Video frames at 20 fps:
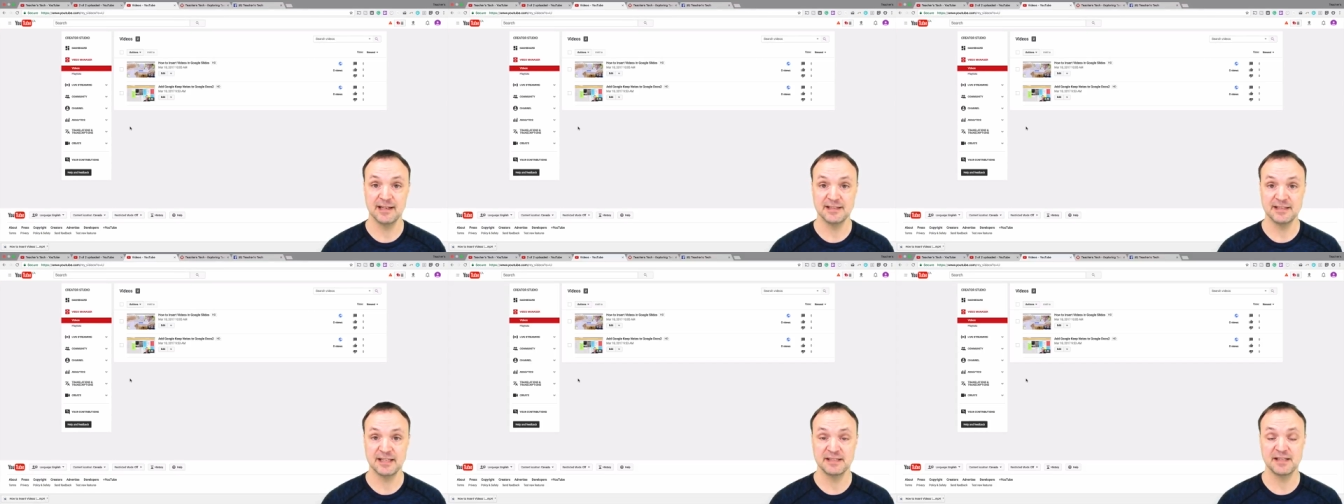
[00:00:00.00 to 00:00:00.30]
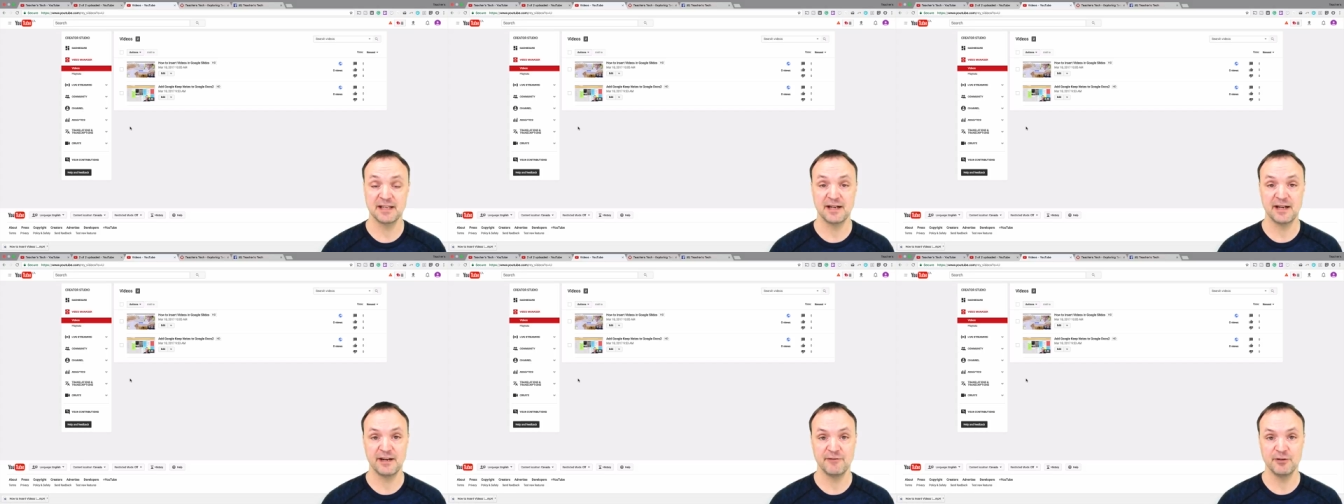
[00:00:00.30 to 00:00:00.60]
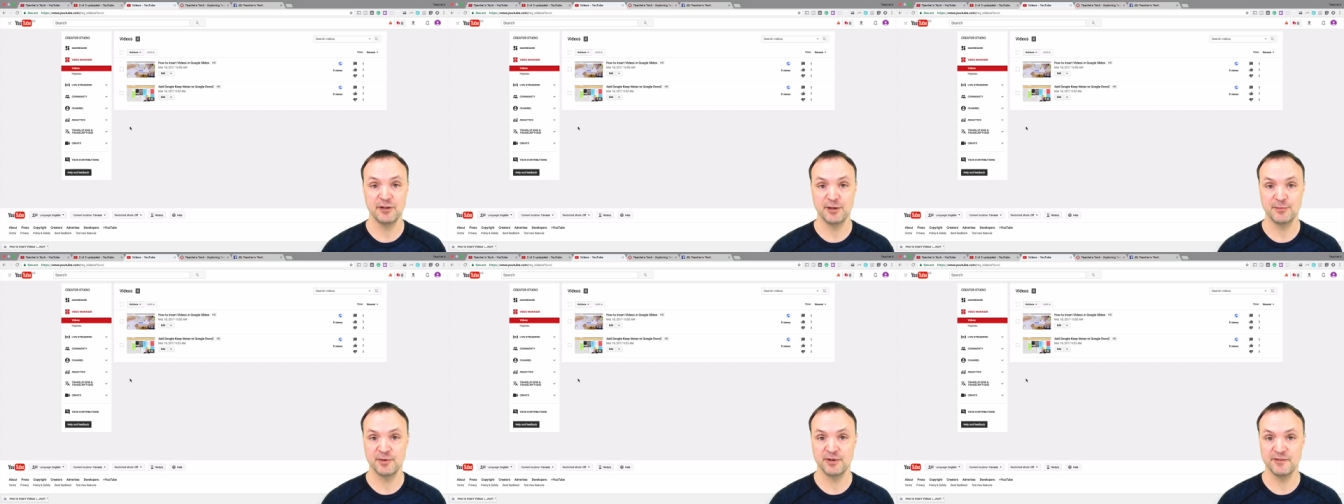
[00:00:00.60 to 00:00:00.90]
As I said, I have a
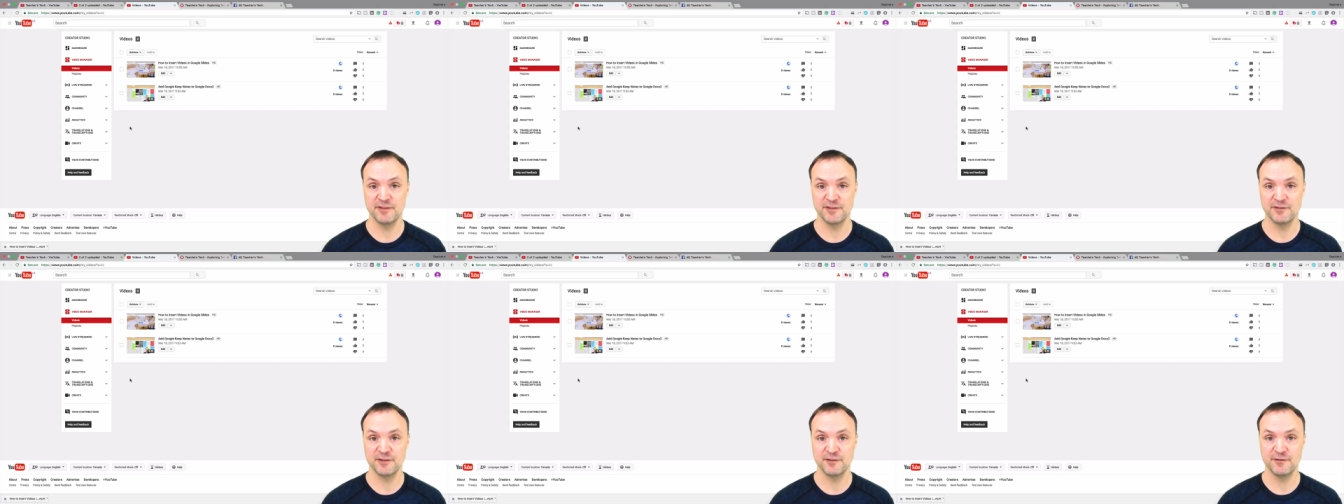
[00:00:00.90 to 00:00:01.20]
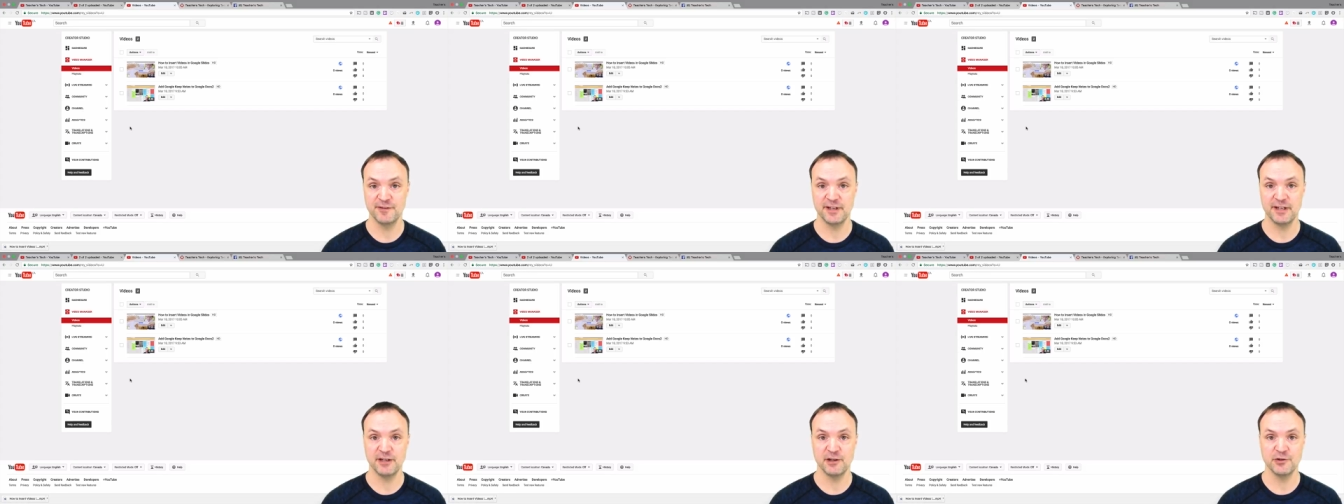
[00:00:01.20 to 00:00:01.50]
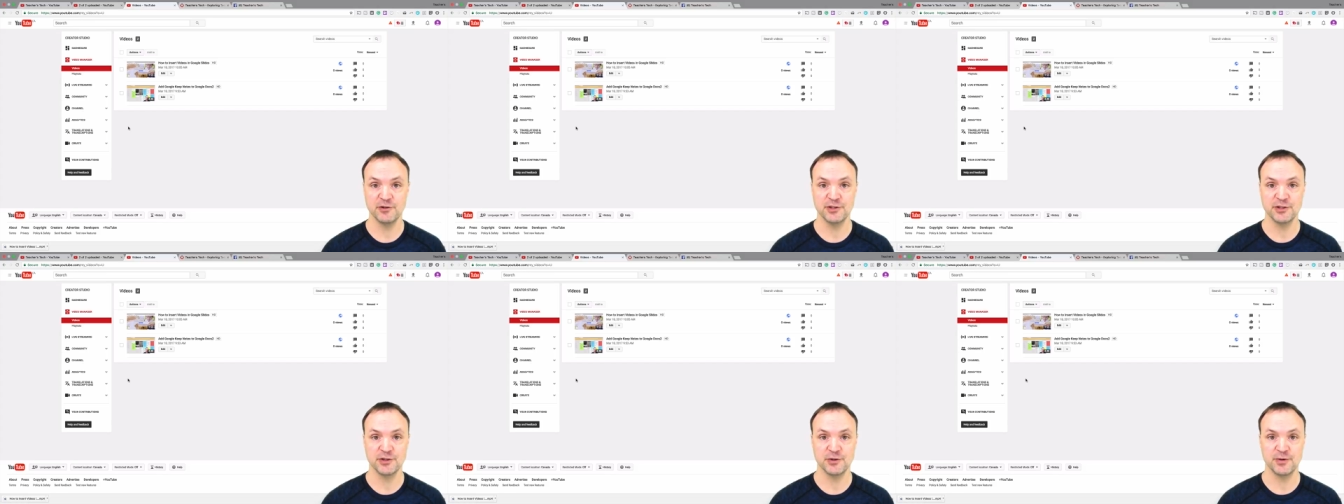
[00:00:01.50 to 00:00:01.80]
number of different
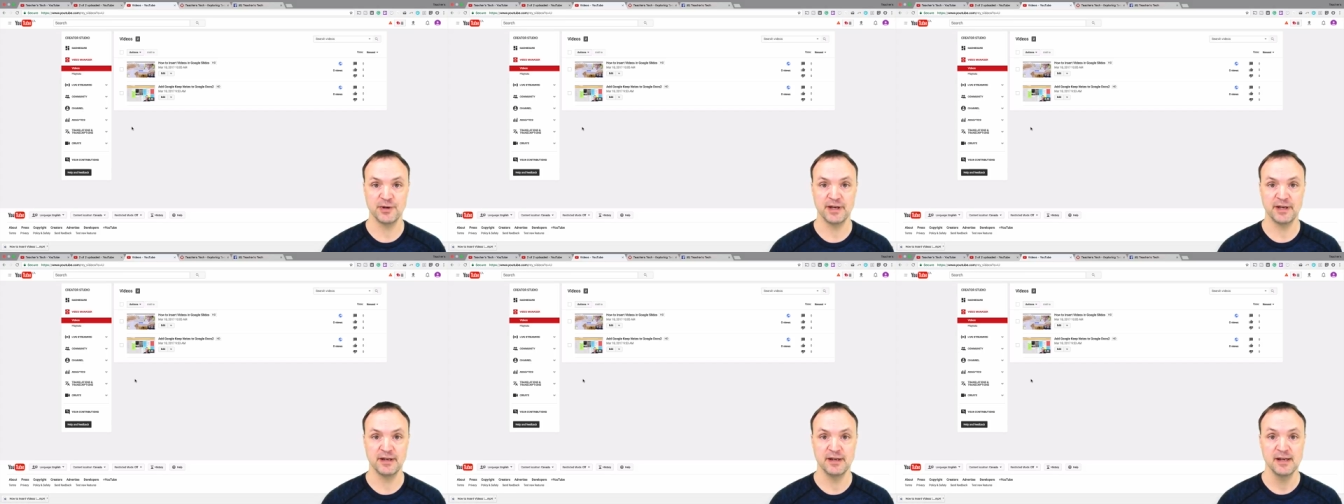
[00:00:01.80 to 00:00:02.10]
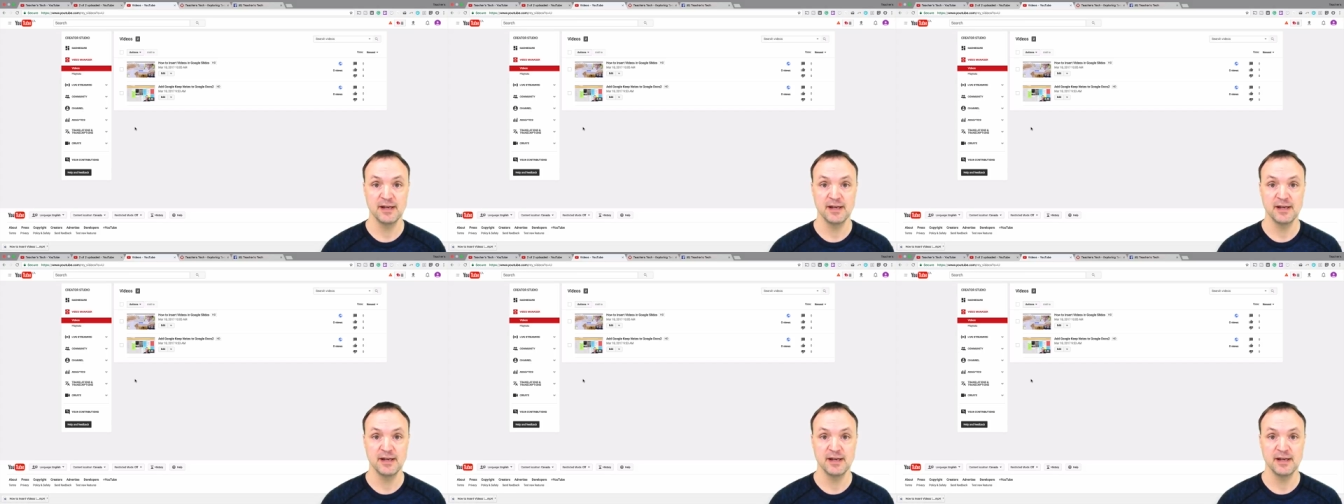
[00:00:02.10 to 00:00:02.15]
videos showing.